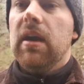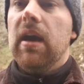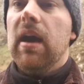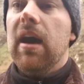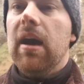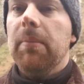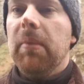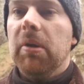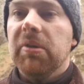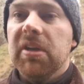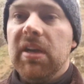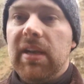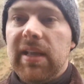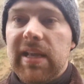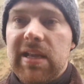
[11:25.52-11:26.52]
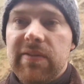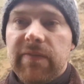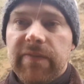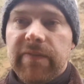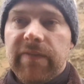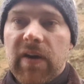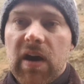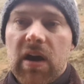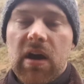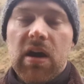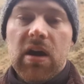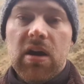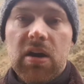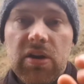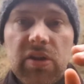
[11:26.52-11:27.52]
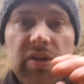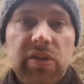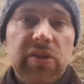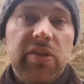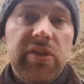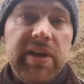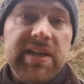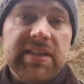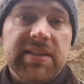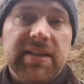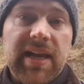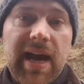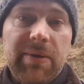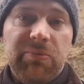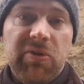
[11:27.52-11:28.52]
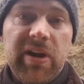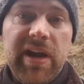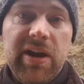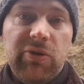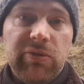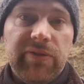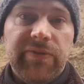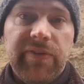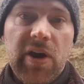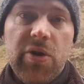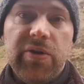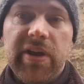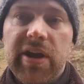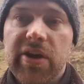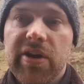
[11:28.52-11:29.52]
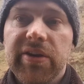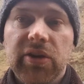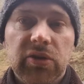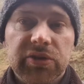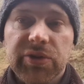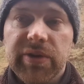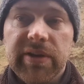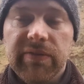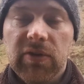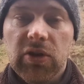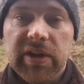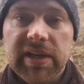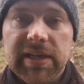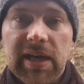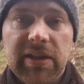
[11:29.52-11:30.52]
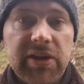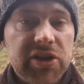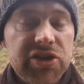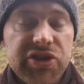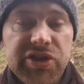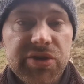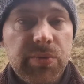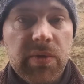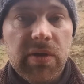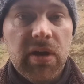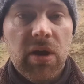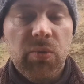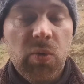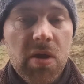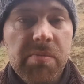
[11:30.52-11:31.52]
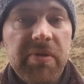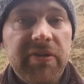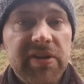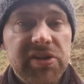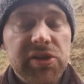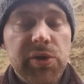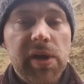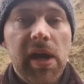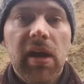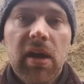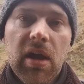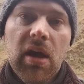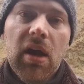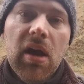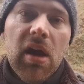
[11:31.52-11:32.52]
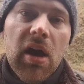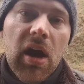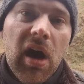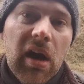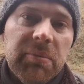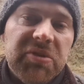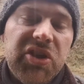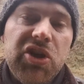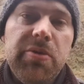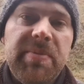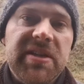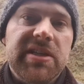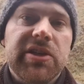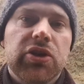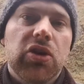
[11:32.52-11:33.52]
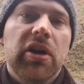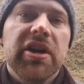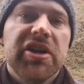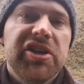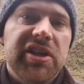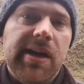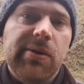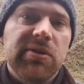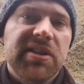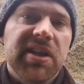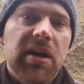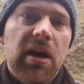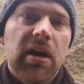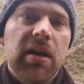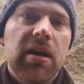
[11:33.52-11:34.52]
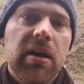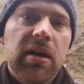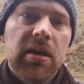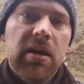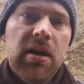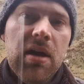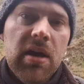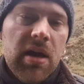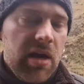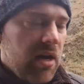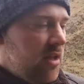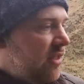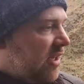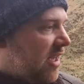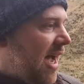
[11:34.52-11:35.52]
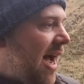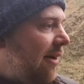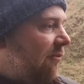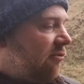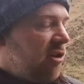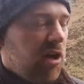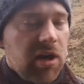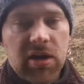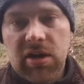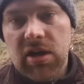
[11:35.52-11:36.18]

I'm going to leave this camera here or the phone here and not do any vlogging down there because I won't be able to do it. I'm too busy trying to shelter the camera.